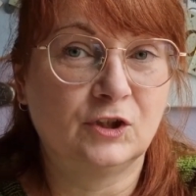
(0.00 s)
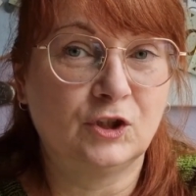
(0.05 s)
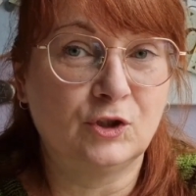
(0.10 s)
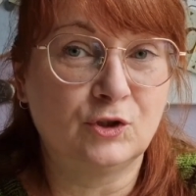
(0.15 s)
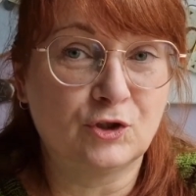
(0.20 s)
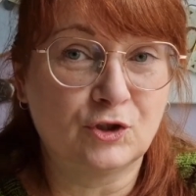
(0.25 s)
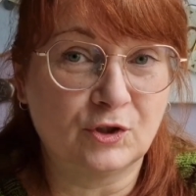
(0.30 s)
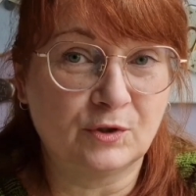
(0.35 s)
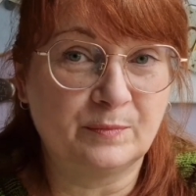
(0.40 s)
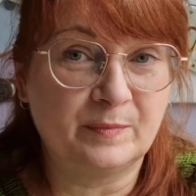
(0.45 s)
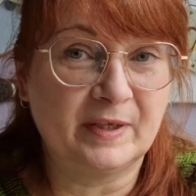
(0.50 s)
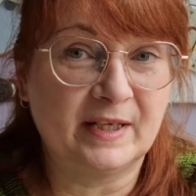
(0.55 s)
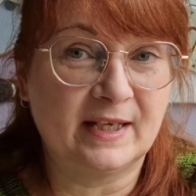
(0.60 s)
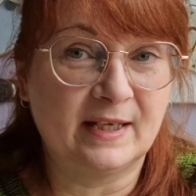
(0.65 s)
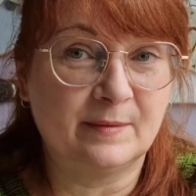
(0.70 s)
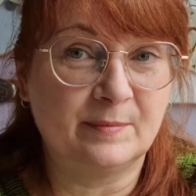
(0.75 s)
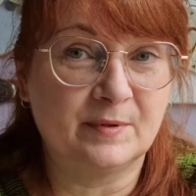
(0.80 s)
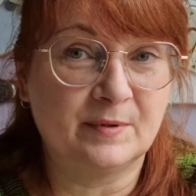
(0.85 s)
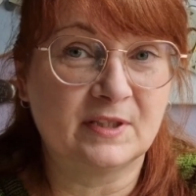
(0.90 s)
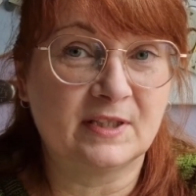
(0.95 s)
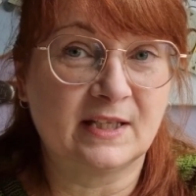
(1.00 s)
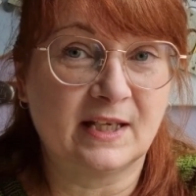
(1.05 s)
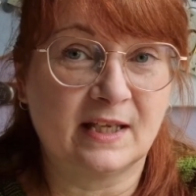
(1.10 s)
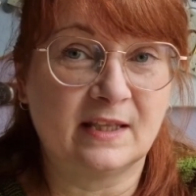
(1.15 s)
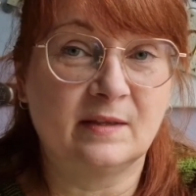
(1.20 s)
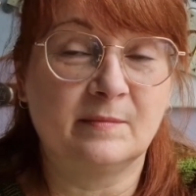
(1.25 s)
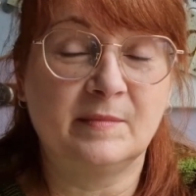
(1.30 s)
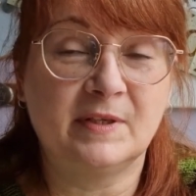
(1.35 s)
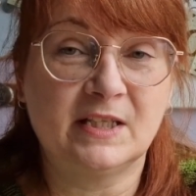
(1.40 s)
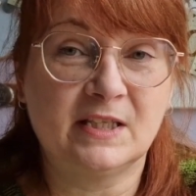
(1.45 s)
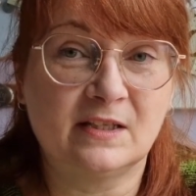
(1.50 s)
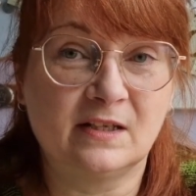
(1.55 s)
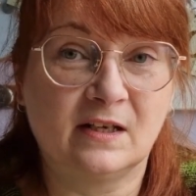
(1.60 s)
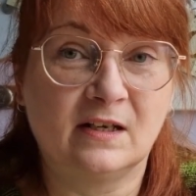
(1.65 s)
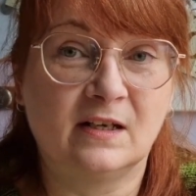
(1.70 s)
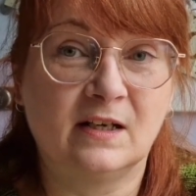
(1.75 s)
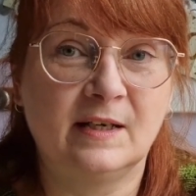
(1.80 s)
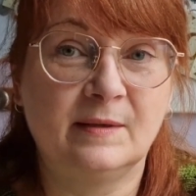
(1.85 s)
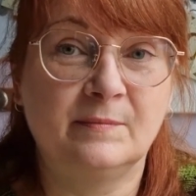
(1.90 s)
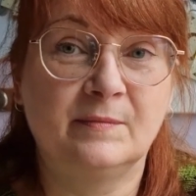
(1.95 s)
you should be able to get them in
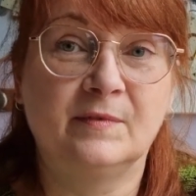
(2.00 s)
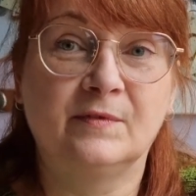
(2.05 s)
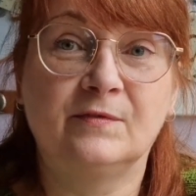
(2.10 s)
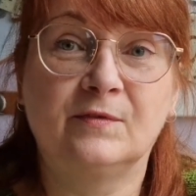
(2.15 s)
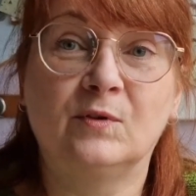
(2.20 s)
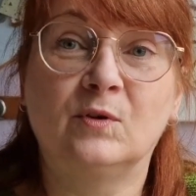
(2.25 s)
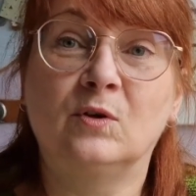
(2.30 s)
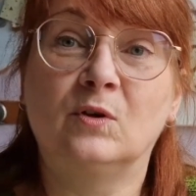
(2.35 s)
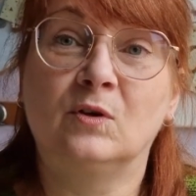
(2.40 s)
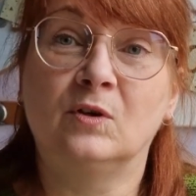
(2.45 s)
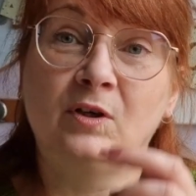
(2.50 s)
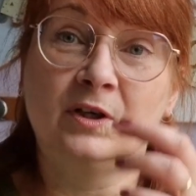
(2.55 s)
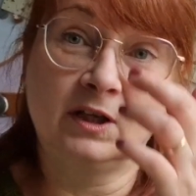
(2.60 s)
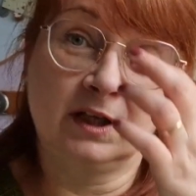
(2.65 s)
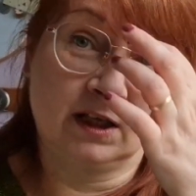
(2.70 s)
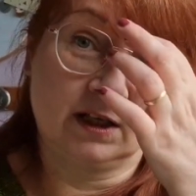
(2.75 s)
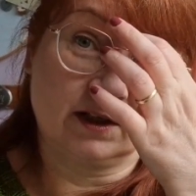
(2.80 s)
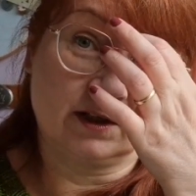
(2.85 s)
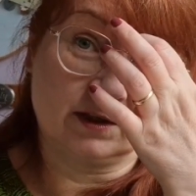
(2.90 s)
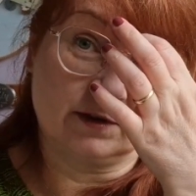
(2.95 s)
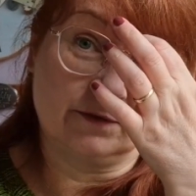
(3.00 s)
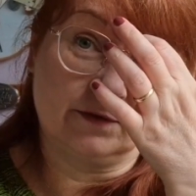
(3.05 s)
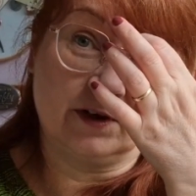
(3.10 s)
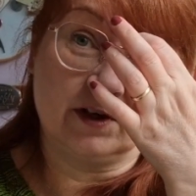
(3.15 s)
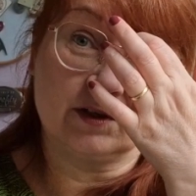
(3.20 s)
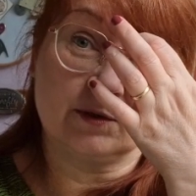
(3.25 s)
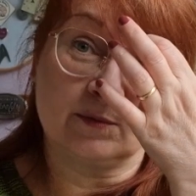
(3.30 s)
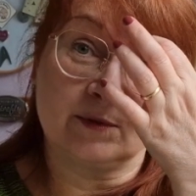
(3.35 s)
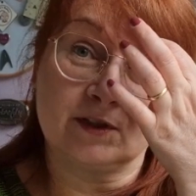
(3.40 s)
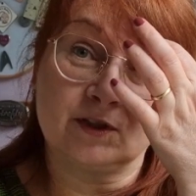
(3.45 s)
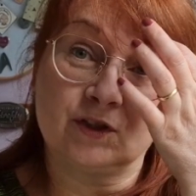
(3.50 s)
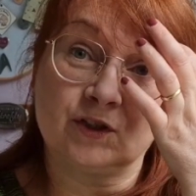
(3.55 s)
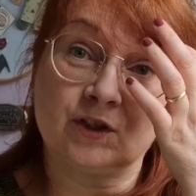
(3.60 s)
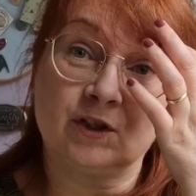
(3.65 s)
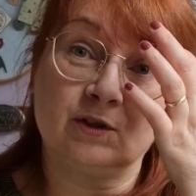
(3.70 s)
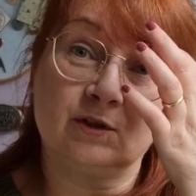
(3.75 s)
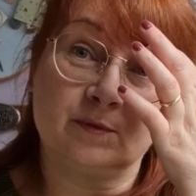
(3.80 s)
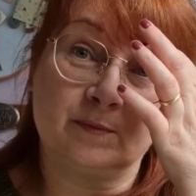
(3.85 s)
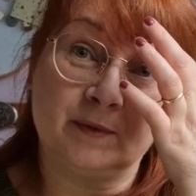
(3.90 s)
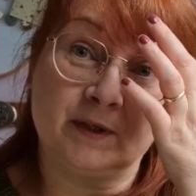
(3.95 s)
time for, because the first one's
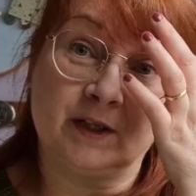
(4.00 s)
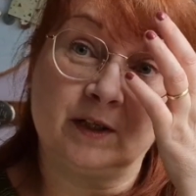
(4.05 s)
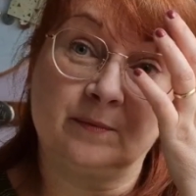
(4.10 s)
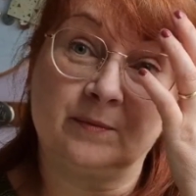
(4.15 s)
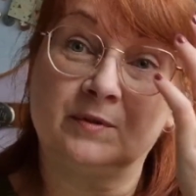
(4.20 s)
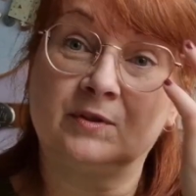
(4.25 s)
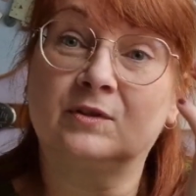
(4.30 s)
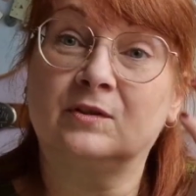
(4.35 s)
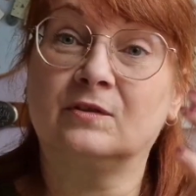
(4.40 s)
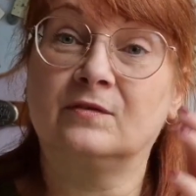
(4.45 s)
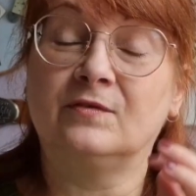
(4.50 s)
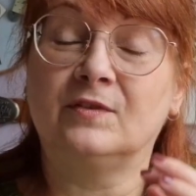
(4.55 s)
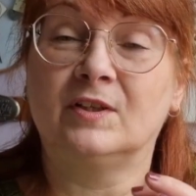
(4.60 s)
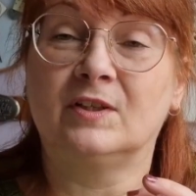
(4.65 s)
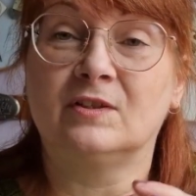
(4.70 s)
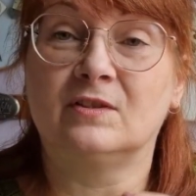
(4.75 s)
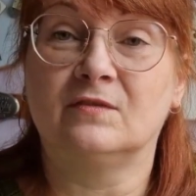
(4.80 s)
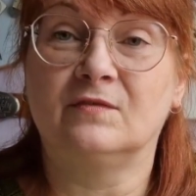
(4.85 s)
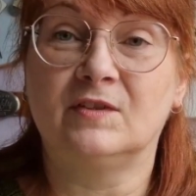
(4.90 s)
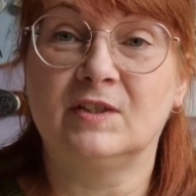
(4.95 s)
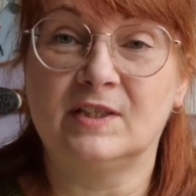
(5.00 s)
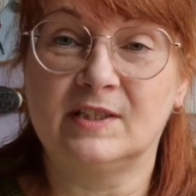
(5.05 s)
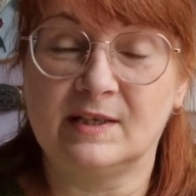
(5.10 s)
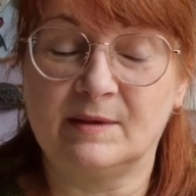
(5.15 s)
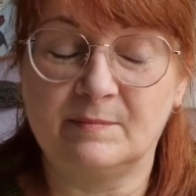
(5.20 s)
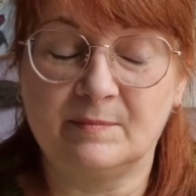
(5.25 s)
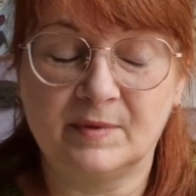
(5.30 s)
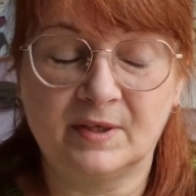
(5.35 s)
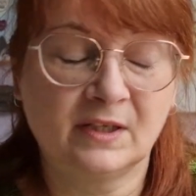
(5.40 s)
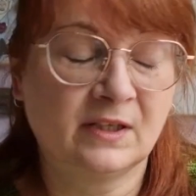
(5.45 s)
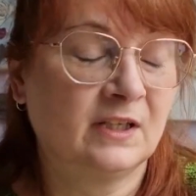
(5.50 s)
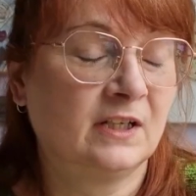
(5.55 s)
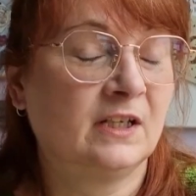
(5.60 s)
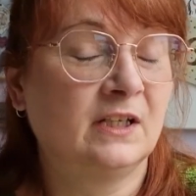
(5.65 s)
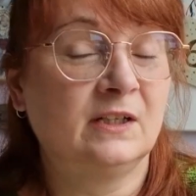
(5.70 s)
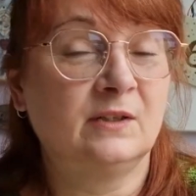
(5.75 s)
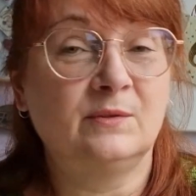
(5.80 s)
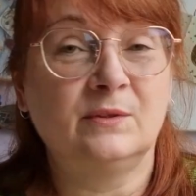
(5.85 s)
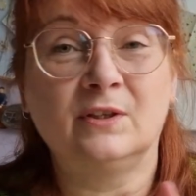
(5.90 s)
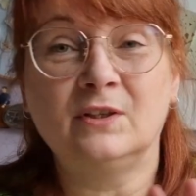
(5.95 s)
due to be opened on the 1st of December.
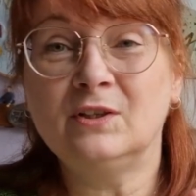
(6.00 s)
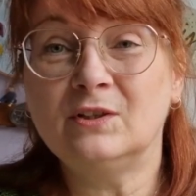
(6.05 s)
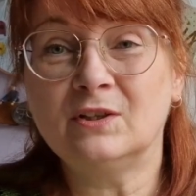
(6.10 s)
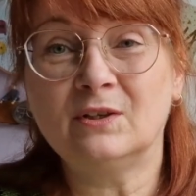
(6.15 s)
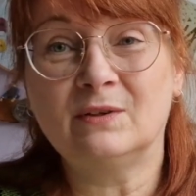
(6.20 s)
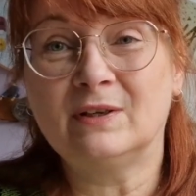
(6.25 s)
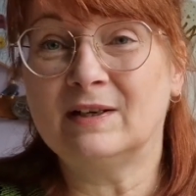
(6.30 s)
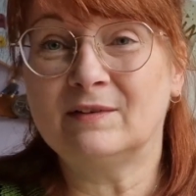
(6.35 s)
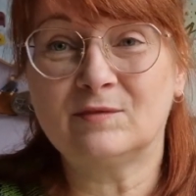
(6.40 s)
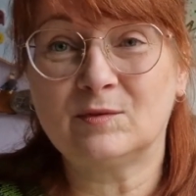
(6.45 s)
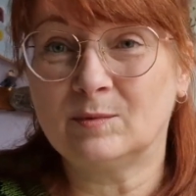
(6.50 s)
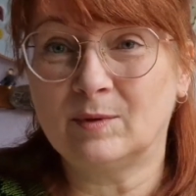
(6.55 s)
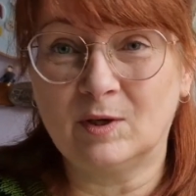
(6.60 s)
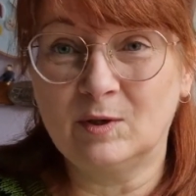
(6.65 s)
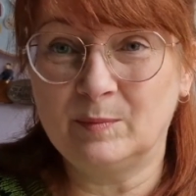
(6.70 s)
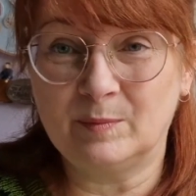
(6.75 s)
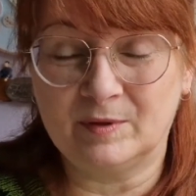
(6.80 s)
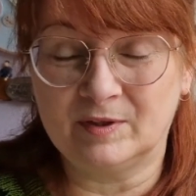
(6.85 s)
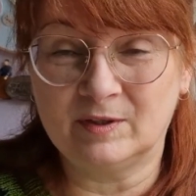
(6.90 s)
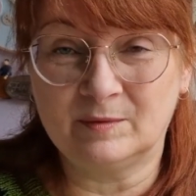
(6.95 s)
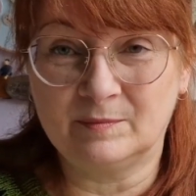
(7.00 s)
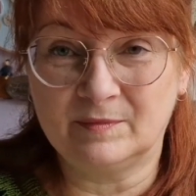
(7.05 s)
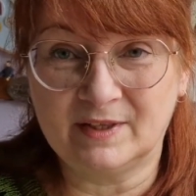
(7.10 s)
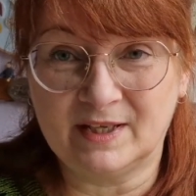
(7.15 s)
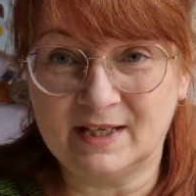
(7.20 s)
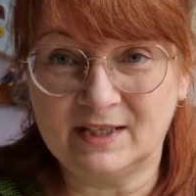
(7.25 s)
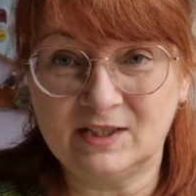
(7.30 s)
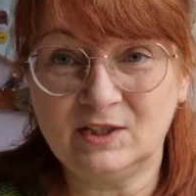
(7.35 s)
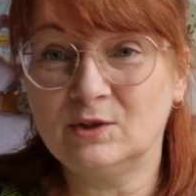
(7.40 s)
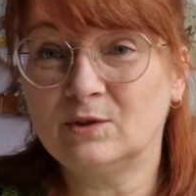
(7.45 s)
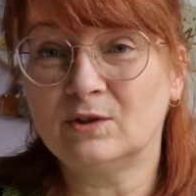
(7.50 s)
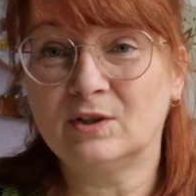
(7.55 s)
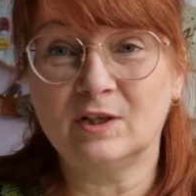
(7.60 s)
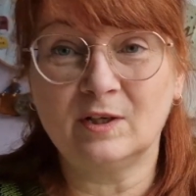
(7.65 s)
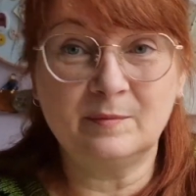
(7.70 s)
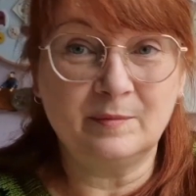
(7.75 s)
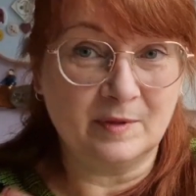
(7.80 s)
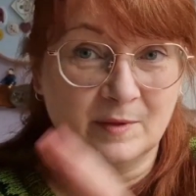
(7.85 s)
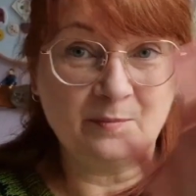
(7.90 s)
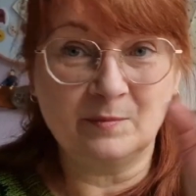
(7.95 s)
Although you don't have to open them then, you can
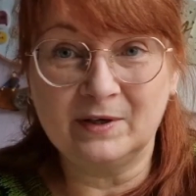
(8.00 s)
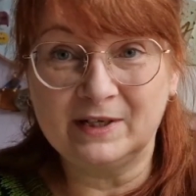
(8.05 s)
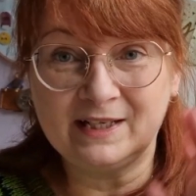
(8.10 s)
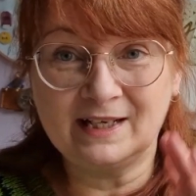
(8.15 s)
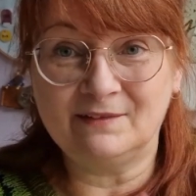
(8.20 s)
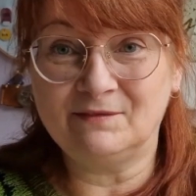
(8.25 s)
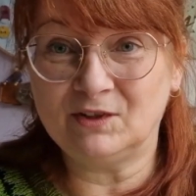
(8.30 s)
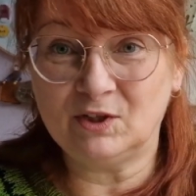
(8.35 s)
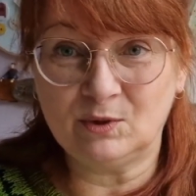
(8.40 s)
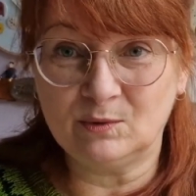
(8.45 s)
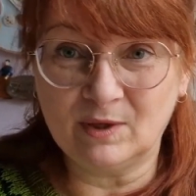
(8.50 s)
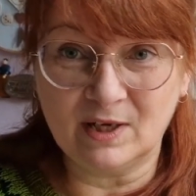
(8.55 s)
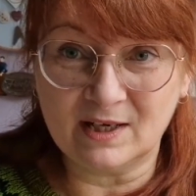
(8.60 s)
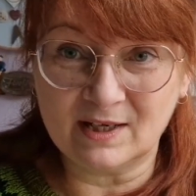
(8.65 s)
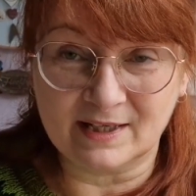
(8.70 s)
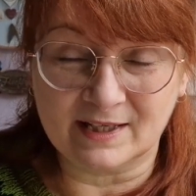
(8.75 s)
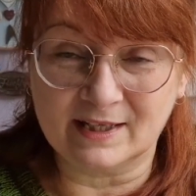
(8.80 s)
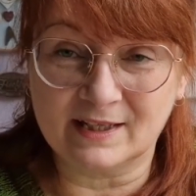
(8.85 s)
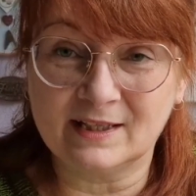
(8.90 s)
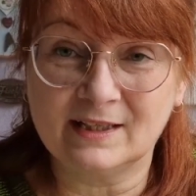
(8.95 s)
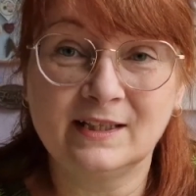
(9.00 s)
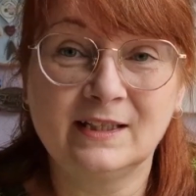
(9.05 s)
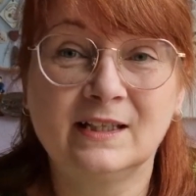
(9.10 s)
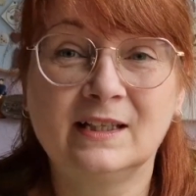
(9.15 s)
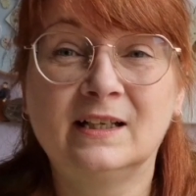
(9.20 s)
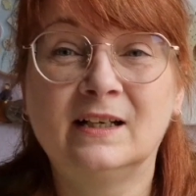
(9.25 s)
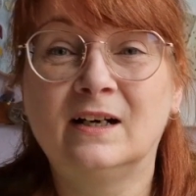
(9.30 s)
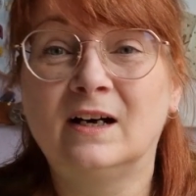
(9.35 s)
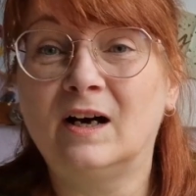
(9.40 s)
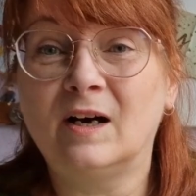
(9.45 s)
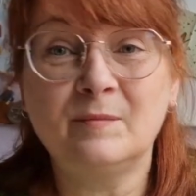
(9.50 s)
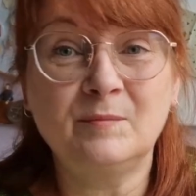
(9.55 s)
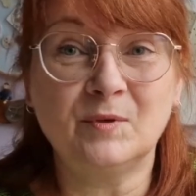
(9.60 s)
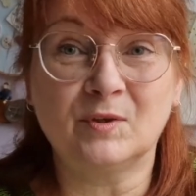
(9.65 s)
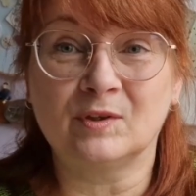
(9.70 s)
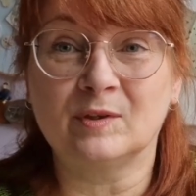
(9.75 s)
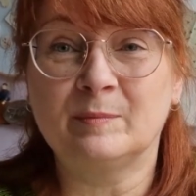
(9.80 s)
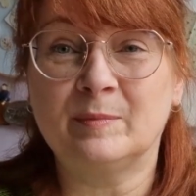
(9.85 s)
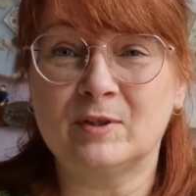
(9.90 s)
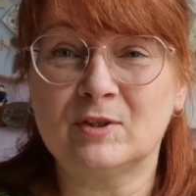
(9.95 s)
open them whenever you like. I'm
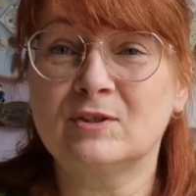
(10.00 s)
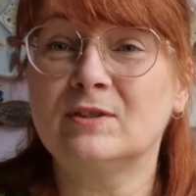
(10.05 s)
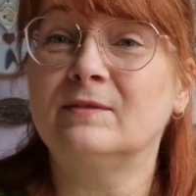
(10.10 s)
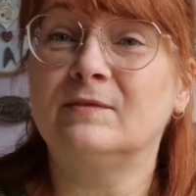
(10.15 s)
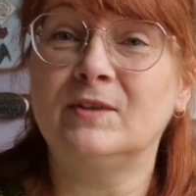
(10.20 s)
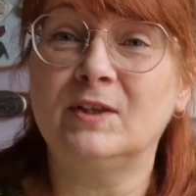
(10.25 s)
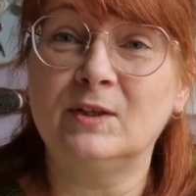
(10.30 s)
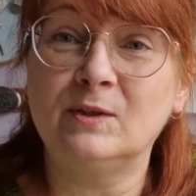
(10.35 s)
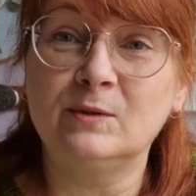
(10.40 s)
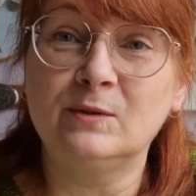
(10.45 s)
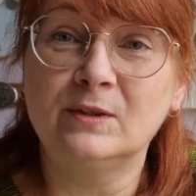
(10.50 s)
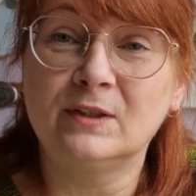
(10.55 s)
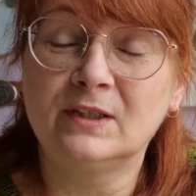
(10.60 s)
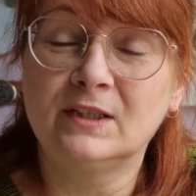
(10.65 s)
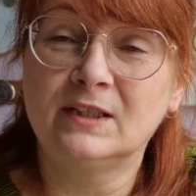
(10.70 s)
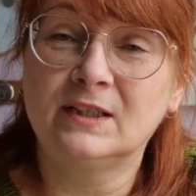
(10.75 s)
not the boss of you.